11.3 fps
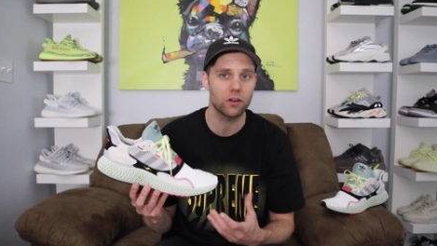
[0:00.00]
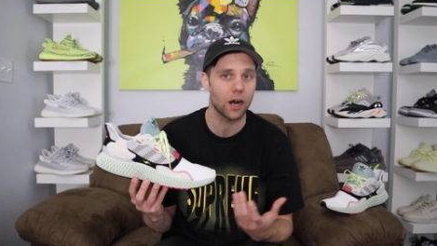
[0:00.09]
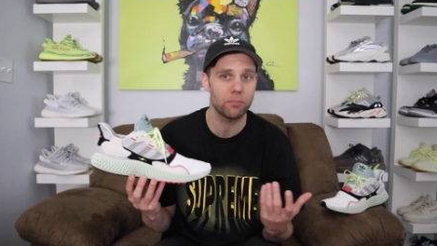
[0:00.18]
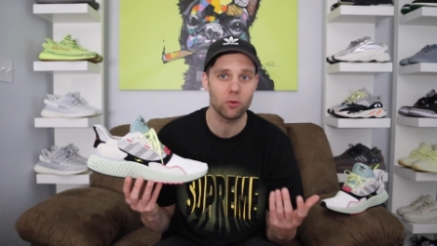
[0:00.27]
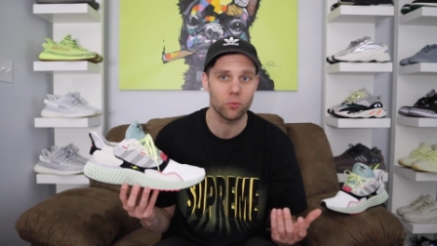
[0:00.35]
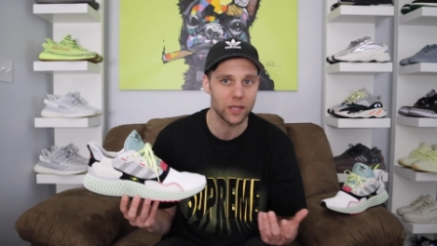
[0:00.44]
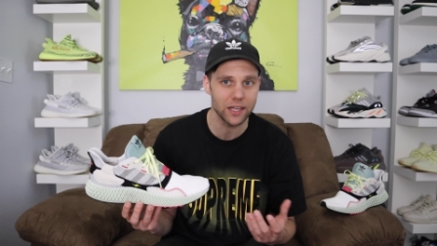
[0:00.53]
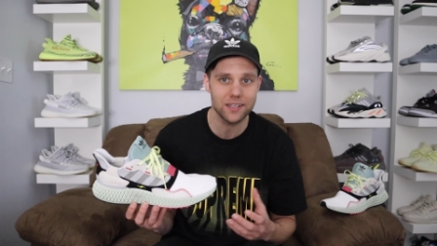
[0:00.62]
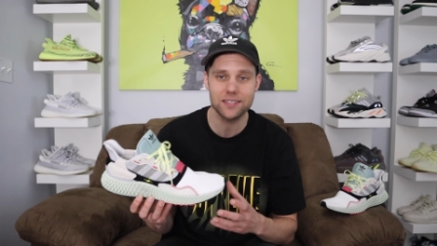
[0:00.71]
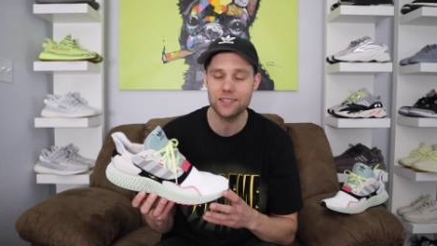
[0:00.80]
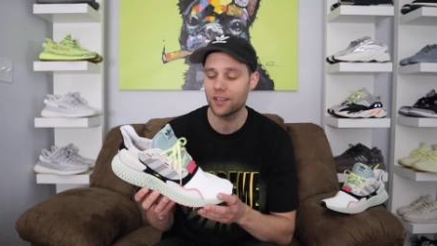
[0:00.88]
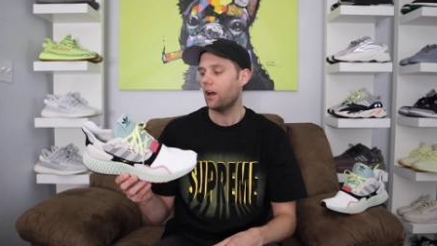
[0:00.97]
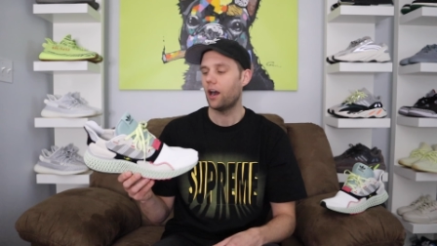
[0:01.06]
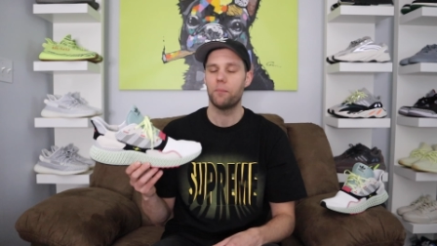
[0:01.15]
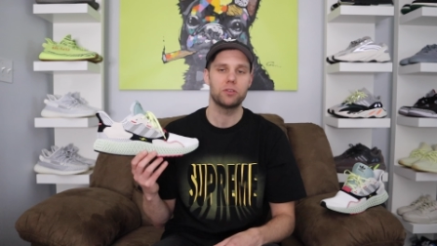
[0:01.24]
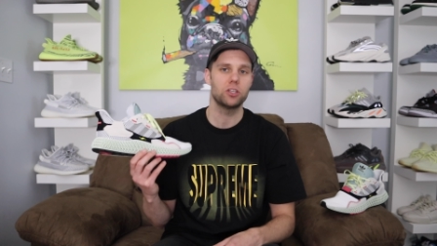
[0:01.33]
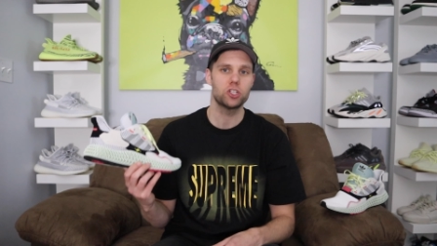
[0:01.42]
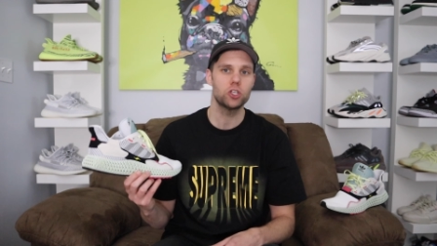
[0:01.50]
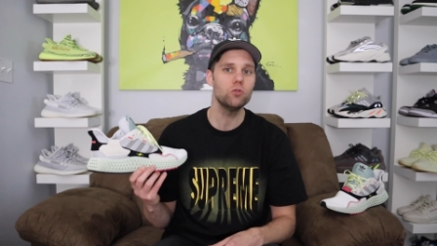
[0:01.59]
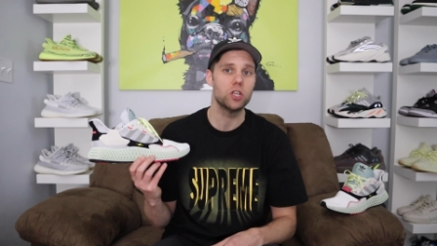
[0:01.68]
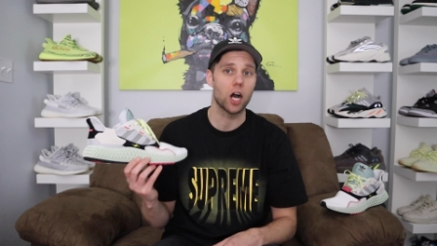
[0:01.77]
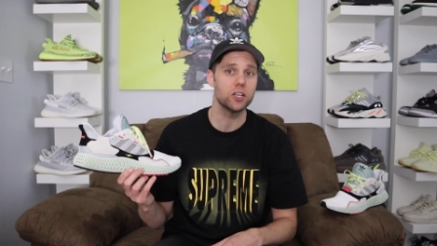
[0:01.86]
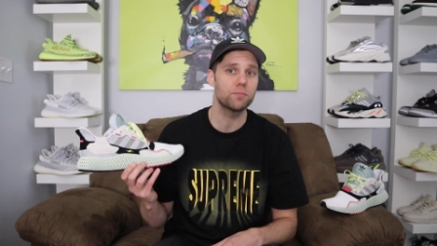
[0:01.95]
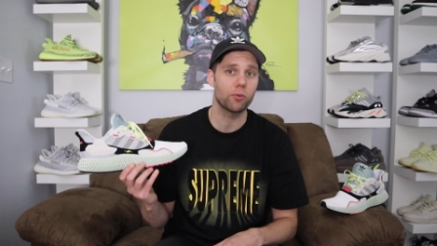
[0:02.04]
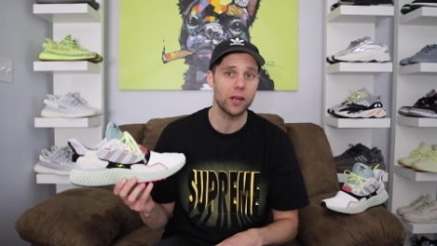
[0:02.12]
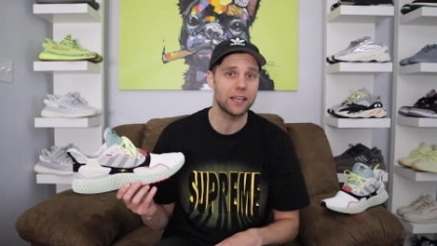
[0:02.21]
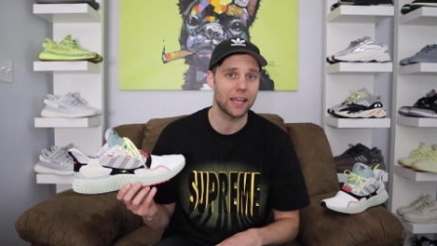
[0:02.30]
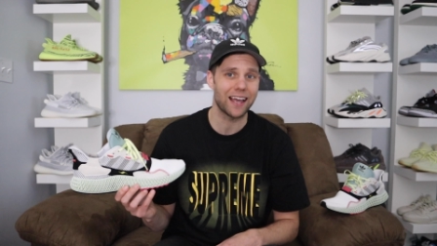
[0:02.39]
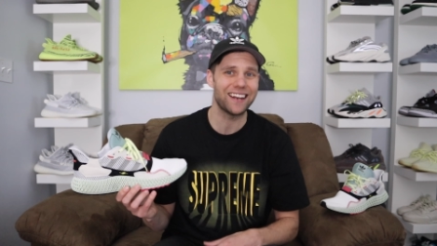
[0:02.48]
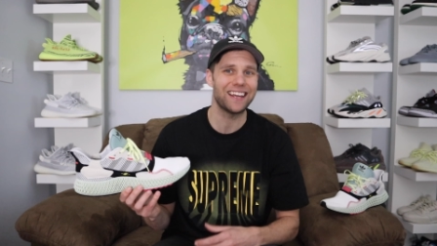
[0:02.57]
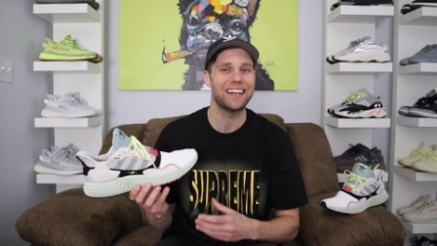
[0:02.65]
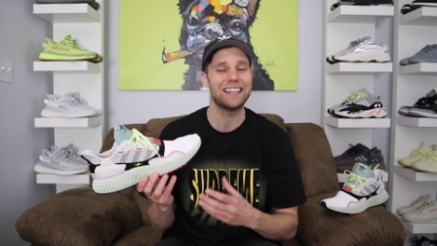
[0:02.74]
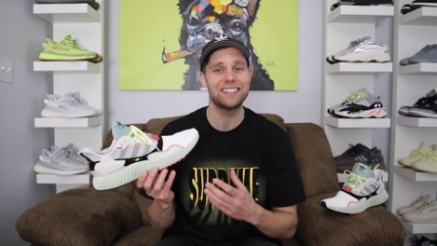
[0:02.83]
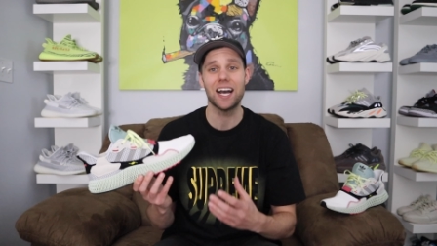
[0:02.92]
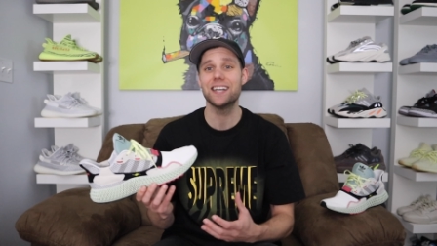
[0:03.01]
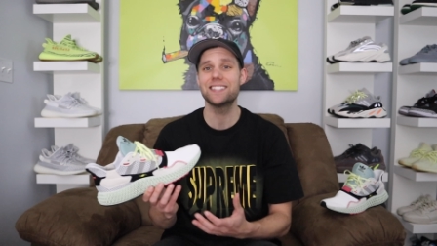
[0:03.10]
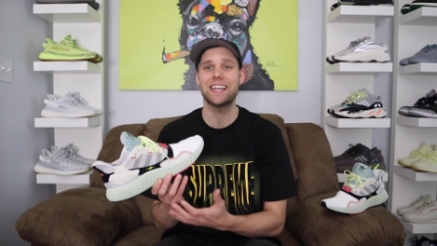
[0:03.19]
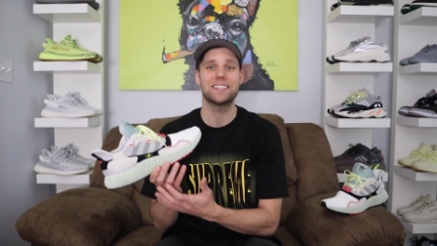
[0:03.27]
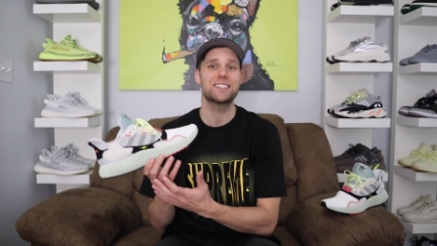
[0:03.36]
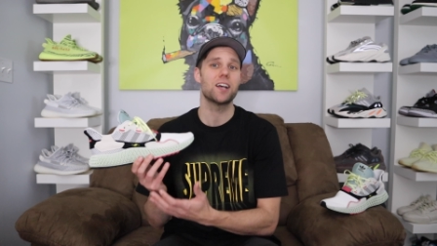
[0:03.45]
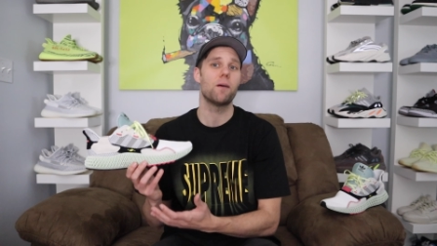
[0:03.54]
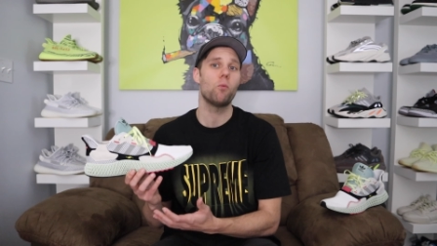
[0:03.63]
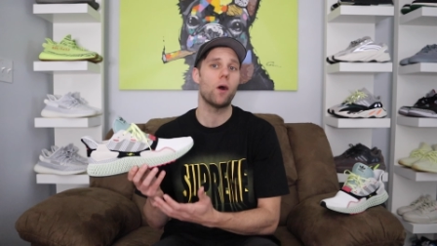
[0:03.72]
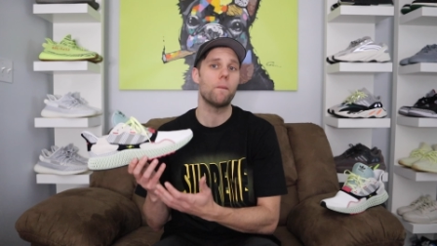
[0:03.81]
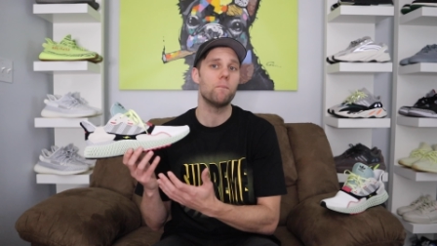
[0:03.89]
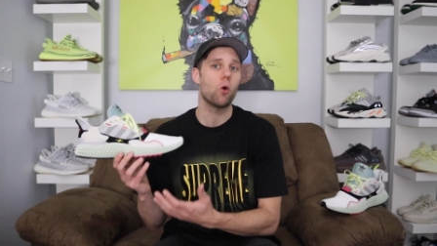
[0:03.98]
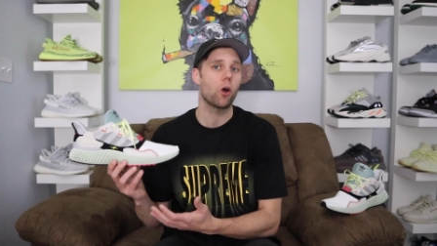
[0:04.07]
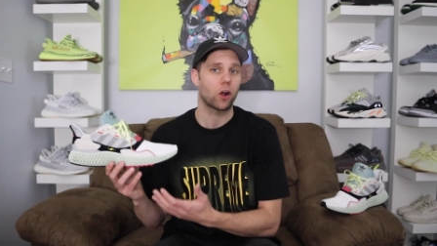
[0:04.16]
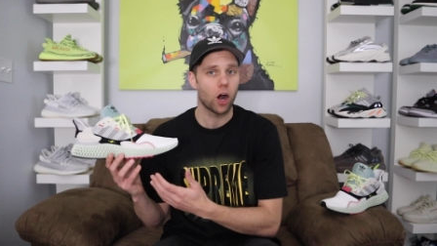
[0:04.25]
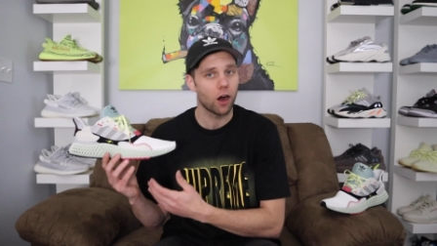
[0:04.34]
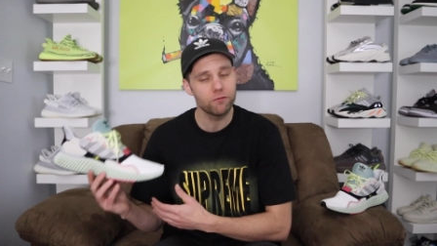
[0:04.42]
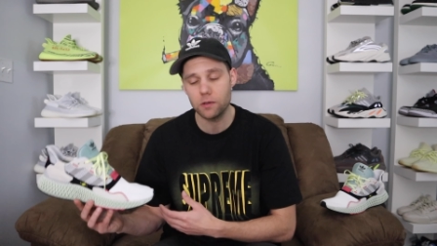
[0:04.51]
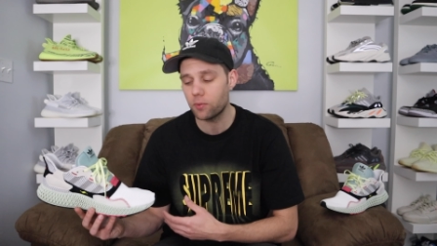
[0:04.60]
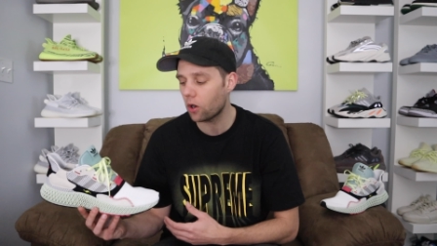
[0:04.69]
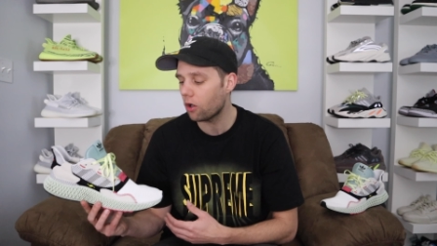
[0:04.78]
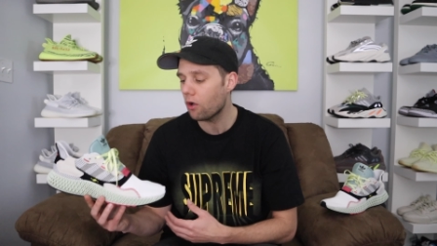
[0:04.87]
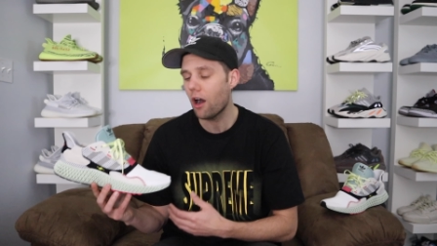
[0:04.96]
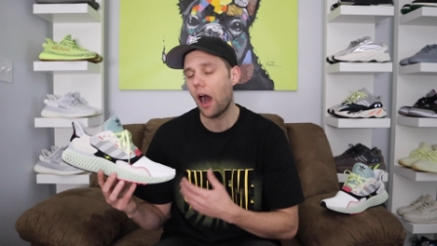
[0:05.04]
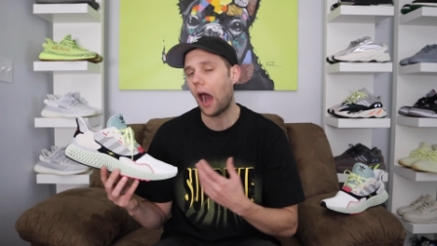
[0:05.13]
couple weeks, but the shoe does break in and it does get somewhat more comfortable.